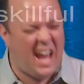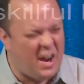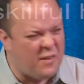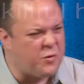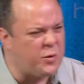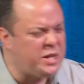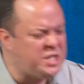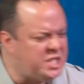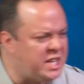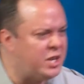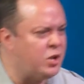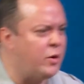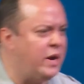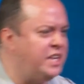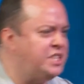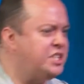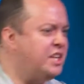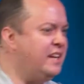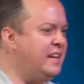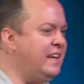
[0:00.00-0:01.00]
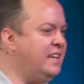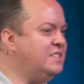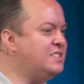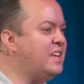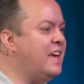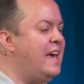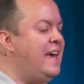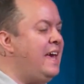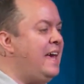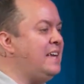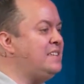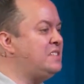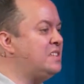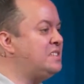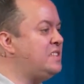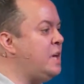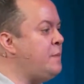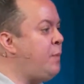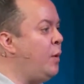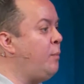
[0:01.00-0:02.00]
every generation needs, is to
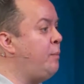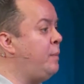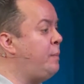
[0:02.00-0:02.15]
see